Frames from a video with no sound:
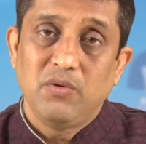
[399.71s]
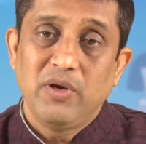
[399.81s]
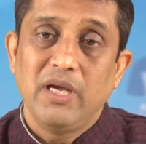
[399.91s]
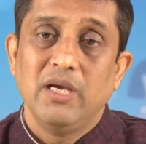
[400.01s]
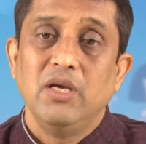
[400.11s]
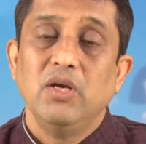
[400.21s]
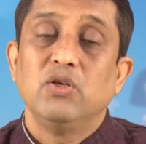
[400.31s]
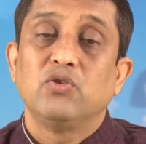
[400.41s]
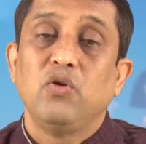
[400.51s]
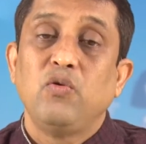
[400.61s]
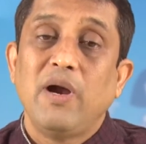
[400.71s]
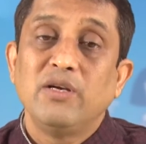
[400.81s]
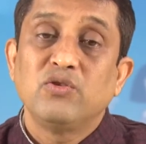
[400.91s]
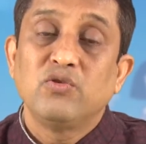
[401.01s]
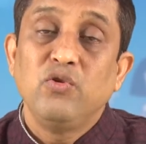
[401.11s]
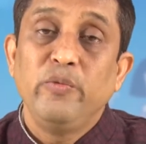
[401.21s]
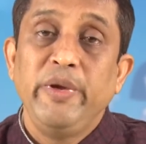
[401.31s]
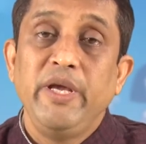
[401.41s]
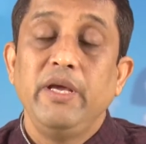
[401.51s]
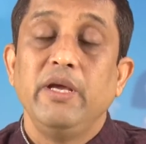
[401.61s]
Okay, so what should
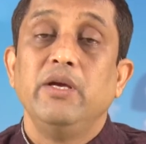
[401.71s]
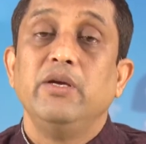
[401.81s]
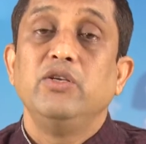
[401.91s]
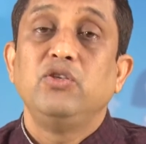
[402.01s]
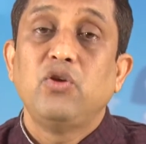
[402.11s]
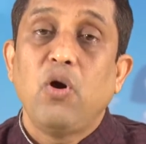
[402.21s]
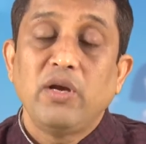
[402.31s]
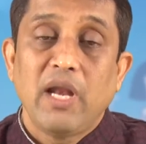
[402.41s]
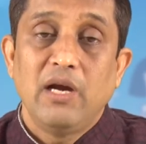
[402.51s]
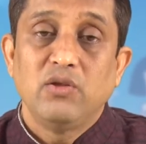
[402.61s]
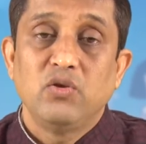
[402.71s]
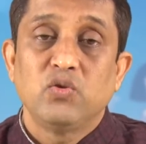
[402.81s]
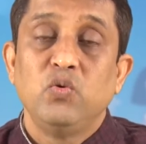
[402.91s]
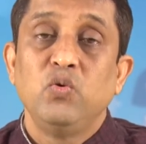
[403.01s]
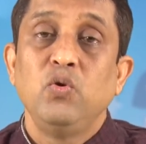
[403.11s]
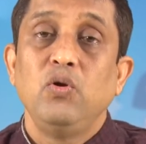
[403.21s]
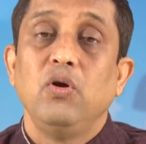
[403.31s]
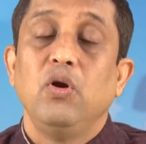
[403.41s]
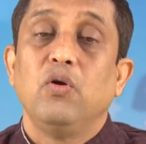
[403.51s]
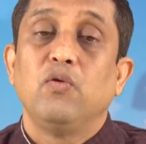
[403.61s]
be taught at the
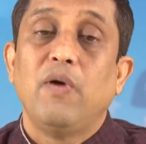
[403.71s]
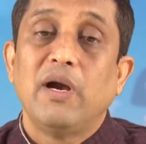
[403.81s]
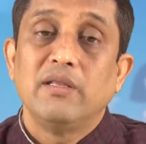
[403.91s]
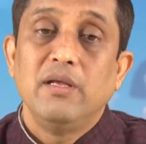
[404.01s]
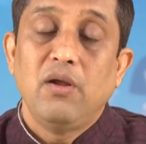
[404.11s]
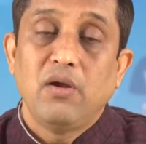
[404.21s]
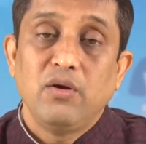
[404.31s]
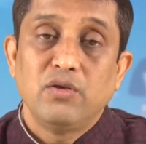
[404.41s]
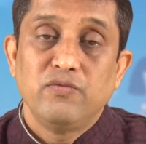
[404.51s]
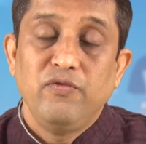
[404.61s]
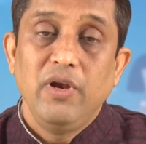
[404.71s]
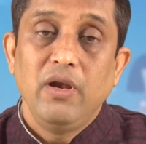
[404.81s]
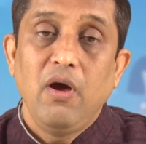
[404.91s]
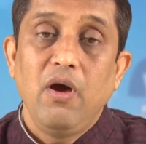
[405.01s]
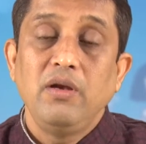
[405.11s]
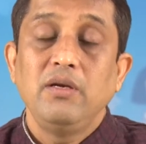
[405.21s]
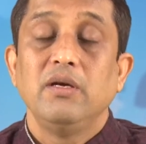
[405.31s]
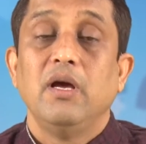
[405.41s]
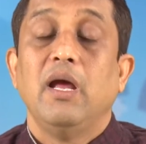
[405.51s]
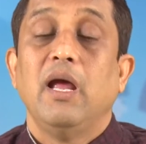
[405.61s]
school, what the learners will learn.
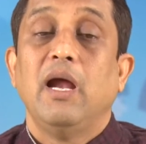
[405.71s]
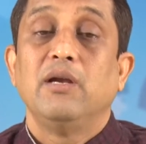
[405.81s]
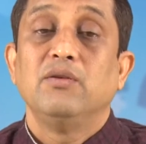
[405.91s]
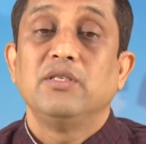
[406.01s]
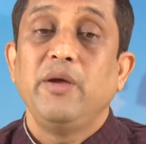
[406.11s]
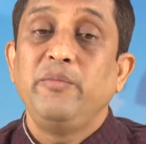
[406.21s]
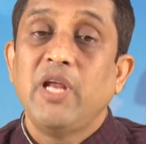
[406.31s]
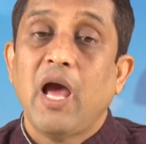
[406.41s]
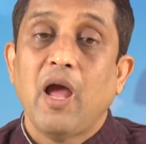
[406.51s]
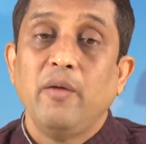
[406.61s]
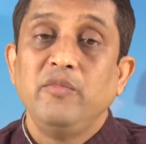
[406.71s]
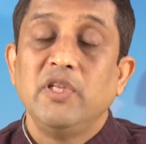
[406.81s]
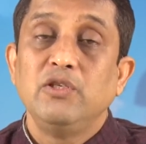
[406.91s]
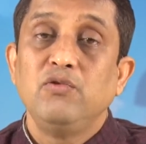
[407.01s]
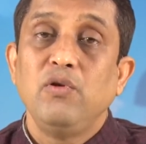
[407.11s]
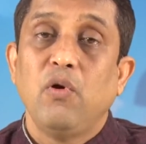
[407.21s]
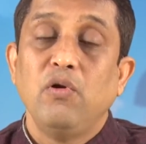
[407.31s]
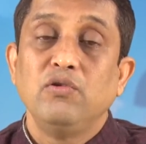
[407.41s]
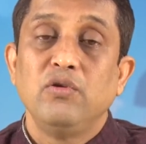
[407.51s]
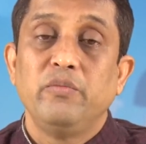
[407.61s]
At the same time, this will
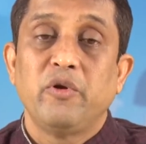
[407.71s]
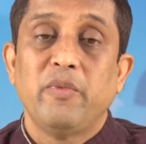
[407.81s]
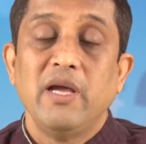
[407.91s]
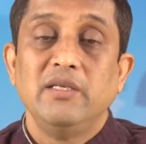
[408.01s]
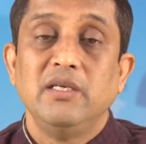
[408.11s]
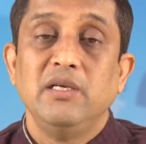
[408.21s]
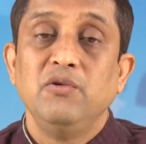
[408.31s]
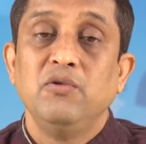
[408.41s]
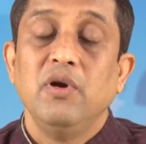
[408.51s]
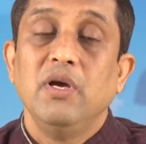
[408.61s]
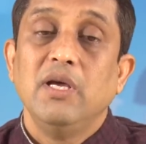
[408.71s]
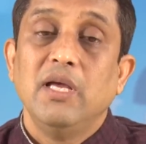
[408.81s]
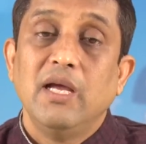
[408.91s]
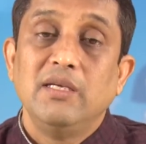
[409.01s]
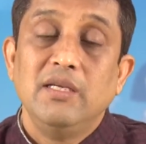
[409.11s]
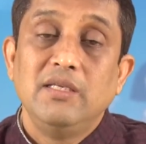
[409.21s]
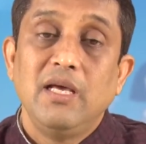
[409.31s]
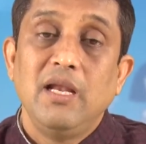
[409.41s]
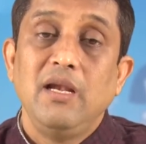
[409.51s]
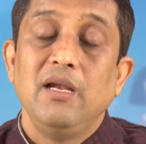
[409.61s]
also provide you a
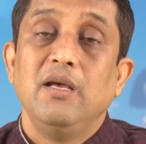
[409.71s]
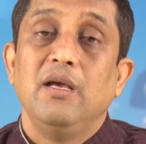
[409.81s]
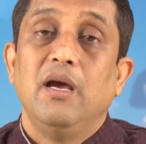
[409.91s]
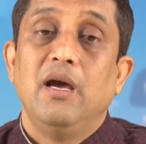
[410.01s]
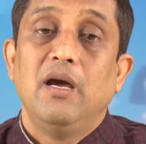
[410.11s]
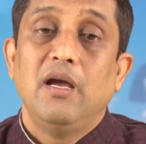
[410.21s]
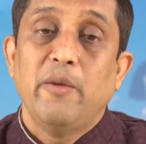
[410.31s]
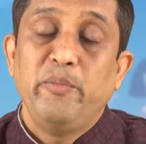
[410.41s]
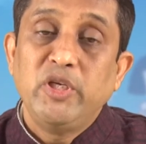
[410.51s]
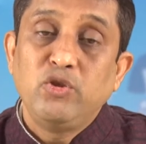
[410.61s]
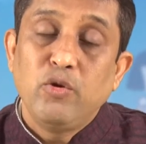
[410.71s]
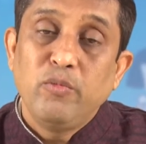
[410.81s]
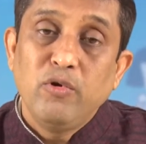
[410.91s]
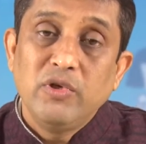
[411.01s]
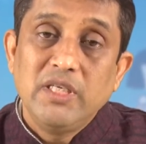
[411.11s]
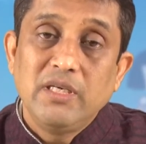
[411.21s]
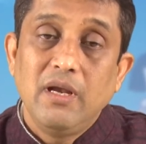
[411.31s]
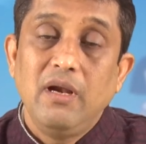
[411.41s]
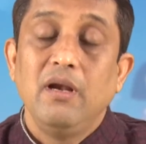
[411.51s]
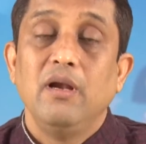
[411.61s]
detailed
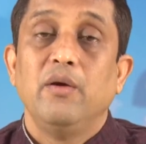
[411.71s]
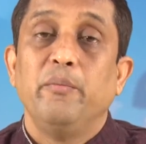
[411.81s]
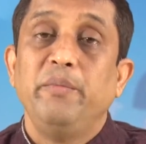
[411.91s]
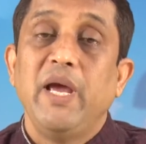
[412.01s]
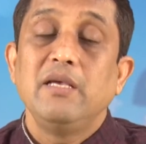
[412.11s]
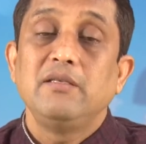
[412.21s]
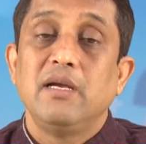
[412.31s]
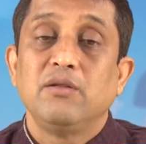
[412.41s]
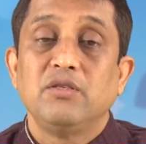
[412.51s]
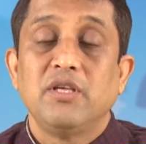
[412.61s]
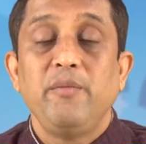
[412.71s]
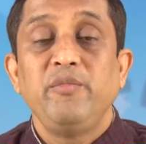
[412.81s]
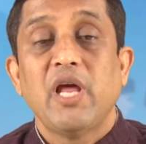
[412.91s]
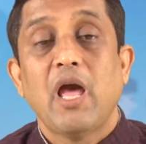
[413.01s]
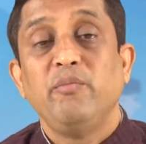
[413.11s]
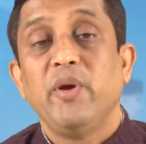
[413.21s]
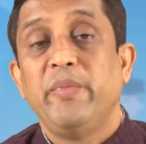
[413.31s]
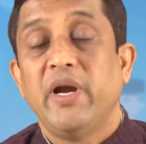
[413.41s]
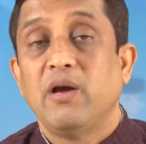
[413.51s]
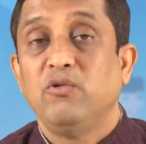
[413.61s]
epistemological base, at the same time a
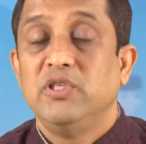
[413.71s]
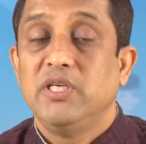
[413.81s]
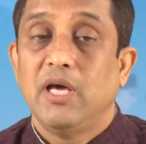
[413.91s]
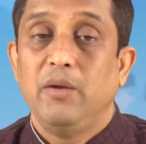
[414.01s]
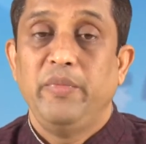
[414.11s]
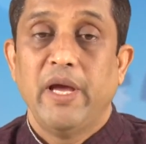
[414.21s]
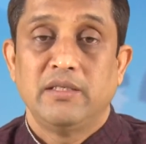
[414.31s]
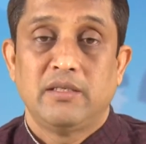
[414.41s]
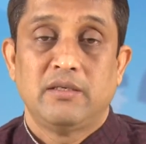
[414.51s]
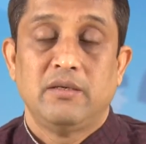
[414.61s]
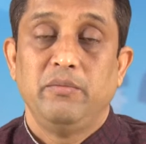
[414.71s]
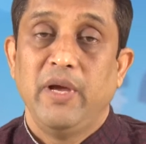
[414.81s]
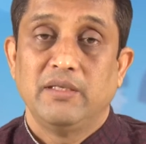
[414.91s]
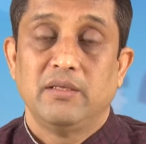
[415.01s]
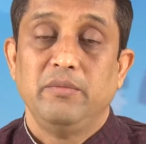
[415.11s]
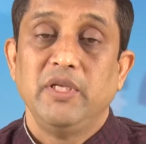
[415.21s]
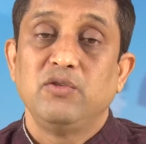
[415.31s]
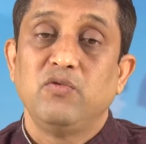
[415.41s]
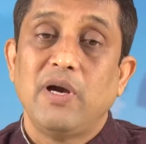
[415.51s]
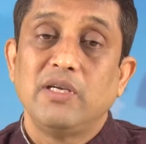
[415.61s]
pedagogical base,
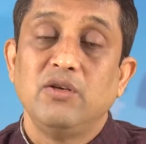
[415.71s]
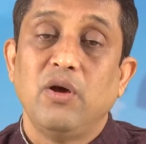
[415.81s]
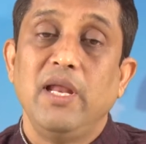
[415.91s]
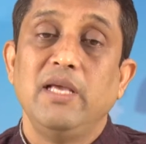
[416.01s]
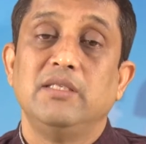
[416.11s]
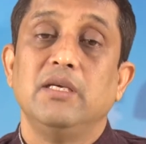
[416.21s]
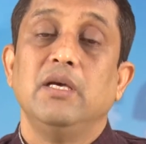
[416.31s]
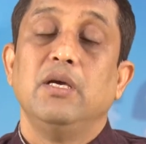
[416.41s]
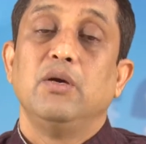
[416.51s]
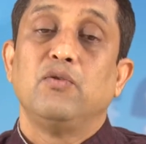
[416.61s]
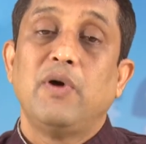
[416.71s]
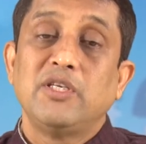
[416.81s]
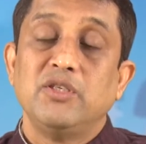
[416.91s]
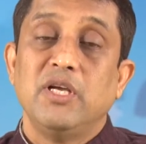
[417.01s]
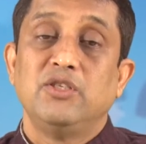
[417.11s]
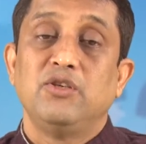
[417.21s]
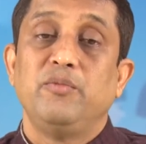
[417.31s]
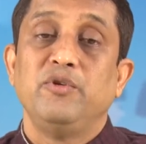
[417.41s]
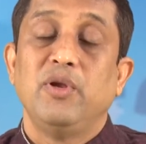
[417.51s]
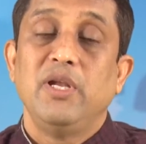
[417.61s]
means what nature
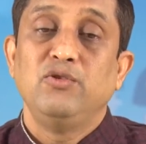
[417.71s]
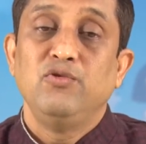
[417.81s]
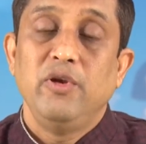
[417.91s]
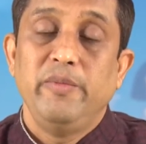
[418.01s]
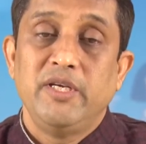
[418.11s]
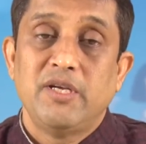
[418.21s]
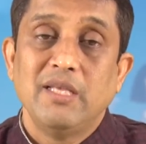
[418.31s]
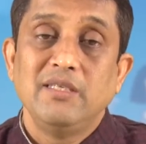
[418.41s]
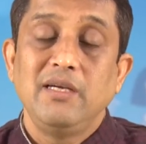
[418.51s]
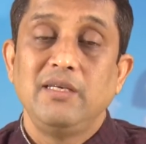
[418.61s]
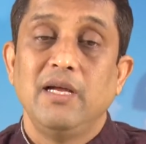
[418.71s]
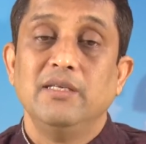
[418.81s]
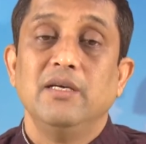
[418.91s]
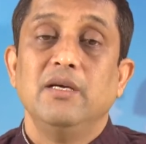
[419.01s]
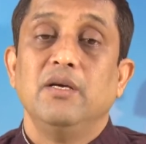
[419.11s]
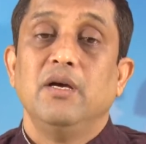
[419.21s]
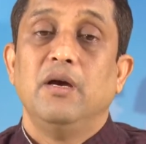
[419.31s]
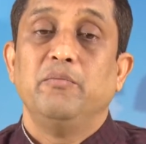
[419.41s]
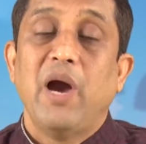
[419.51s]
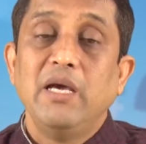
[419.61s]
of knowledge will be transacted
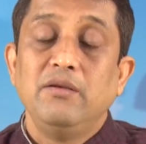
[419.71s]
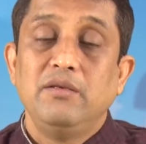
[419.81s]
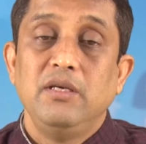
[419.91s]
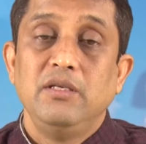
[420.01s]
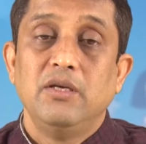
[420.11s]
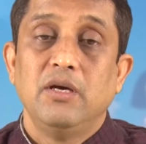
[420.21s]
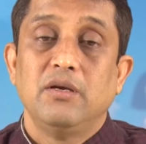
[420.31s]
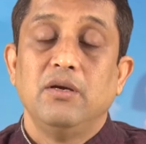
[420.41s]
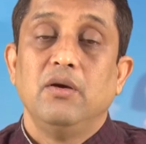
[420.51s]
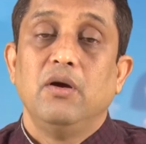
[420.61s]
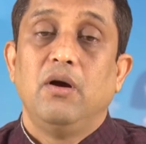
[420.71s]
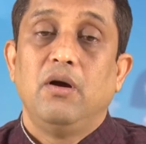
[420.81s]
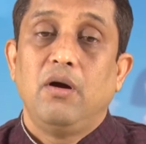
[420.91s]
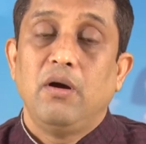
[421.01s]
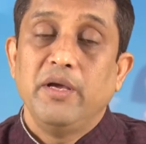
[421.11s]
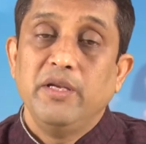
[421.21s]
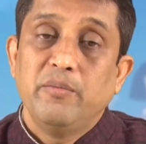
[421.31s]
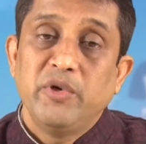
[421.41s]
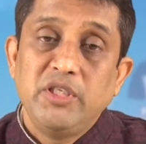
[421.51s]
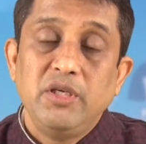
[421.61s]
by the teacher in a
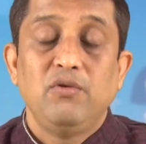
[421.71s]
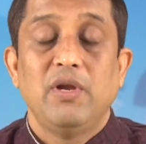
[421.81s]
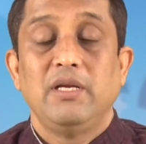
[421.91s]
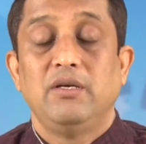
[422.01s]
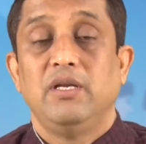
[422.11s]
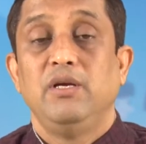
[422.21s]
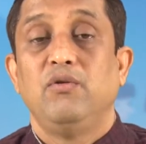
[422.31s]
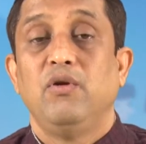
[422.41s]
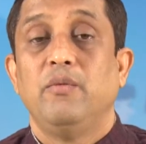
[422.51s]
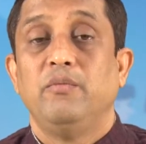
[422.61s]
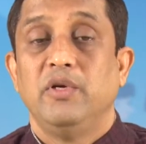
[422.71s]
particular curriculum.